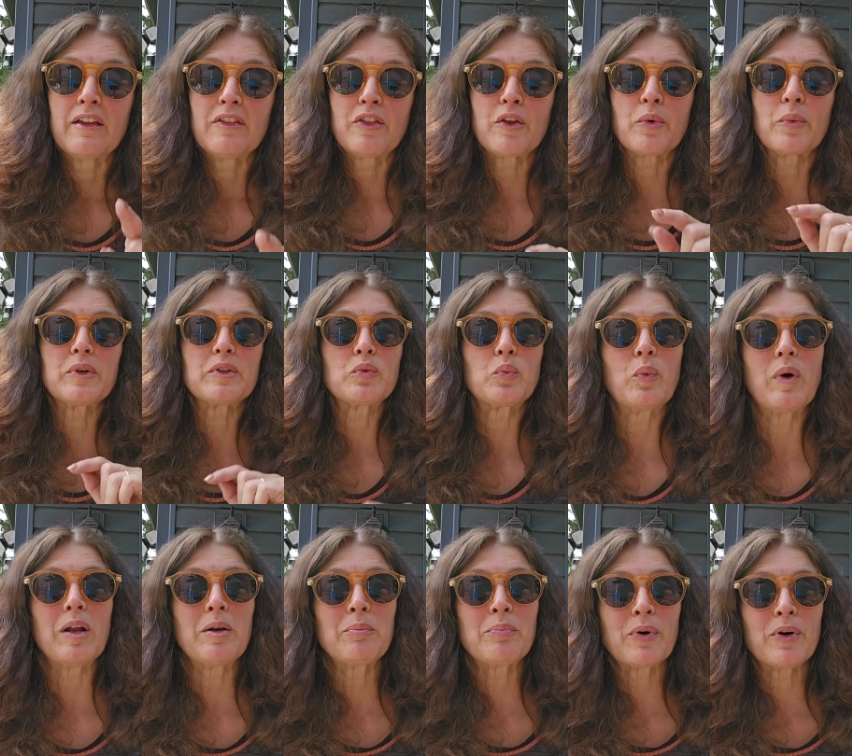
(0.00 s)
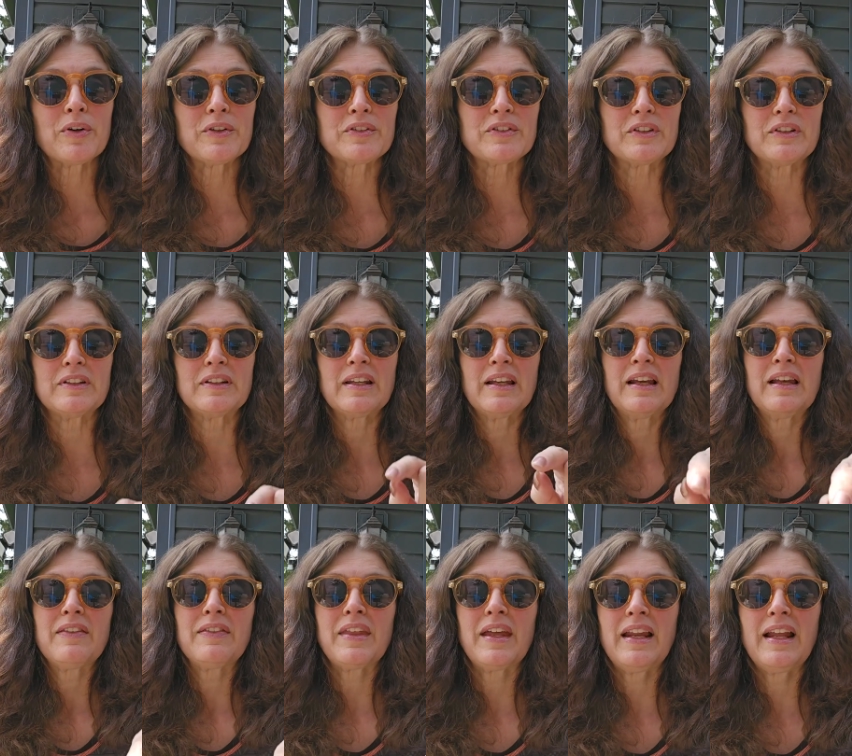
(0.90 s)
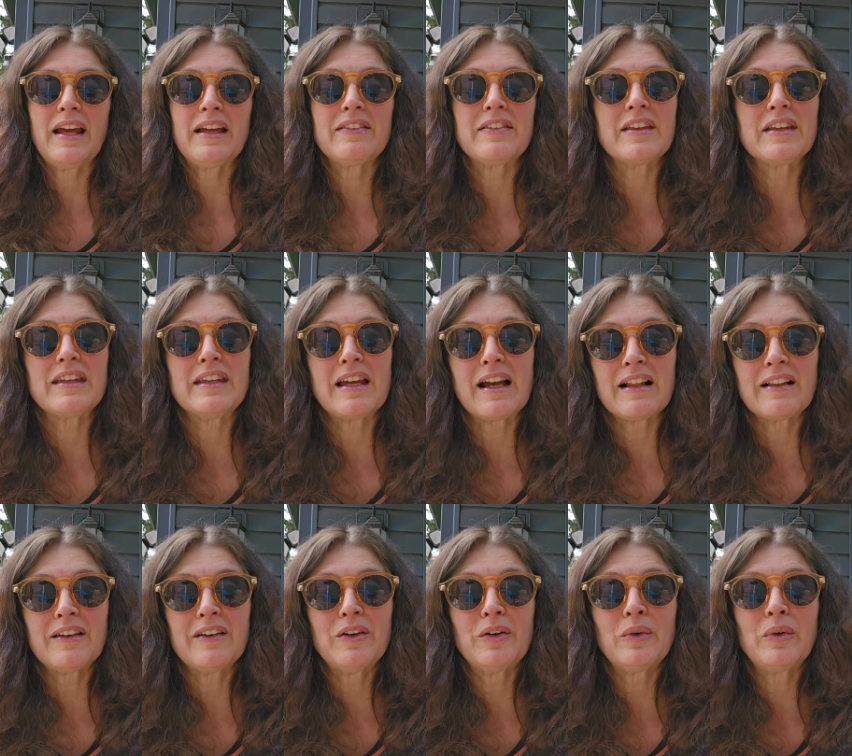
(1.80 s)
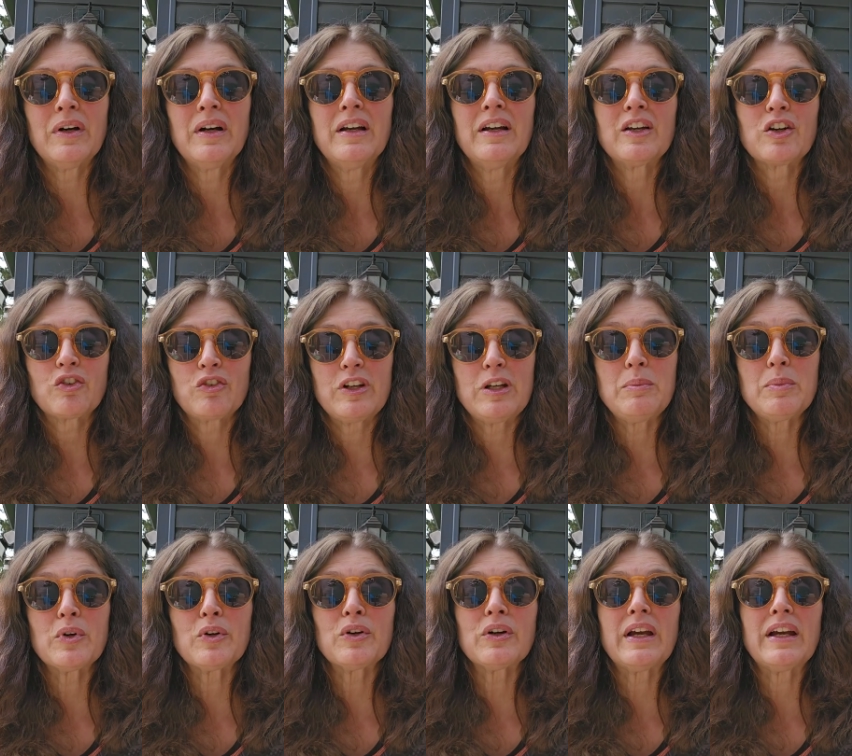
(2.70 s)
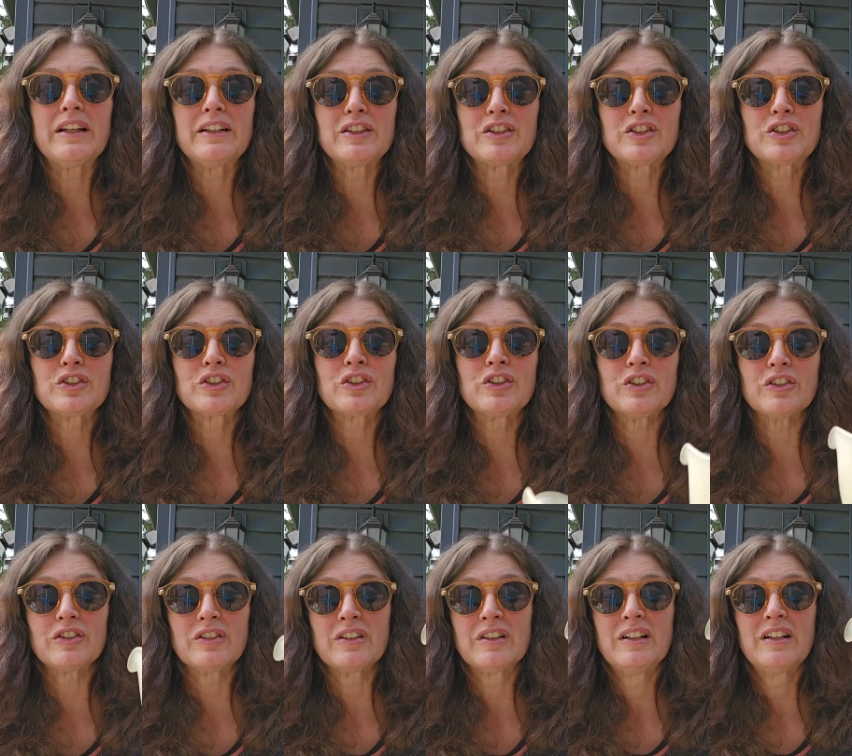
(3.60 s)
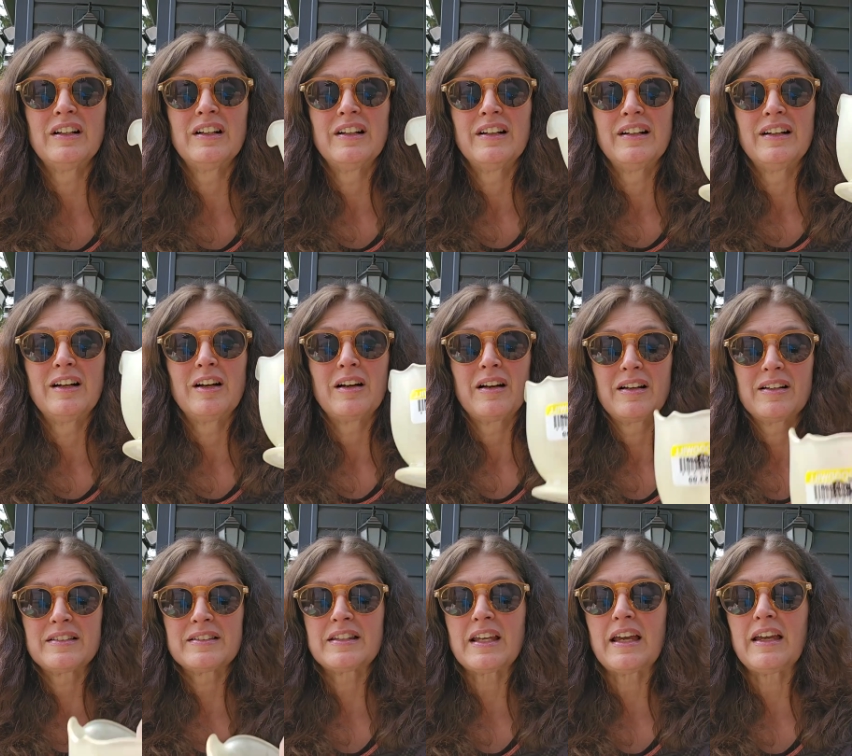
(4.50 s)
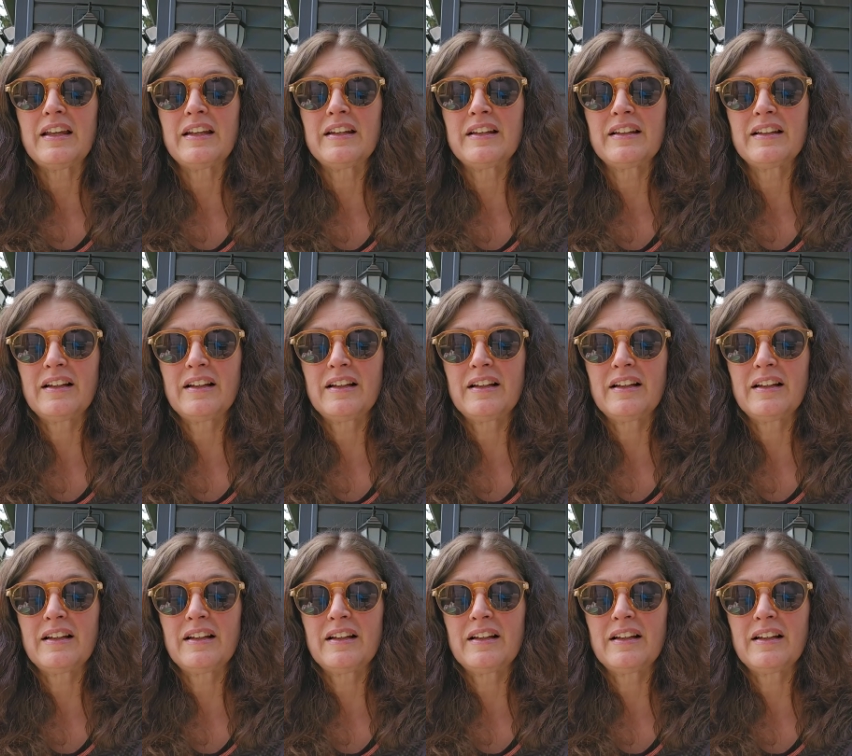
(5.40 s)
There was one person that had the yellow creamer and sugar set